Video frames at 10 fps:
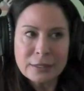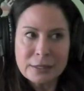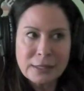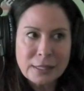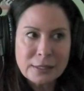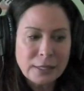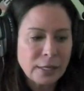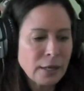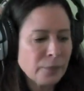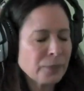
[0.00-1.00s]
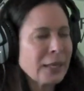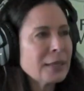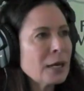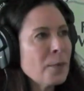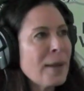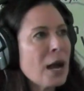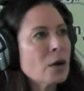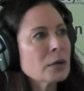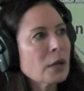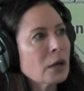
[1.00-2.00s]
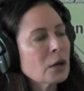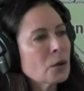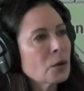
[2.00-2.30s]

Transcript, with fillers: he existed. And then about,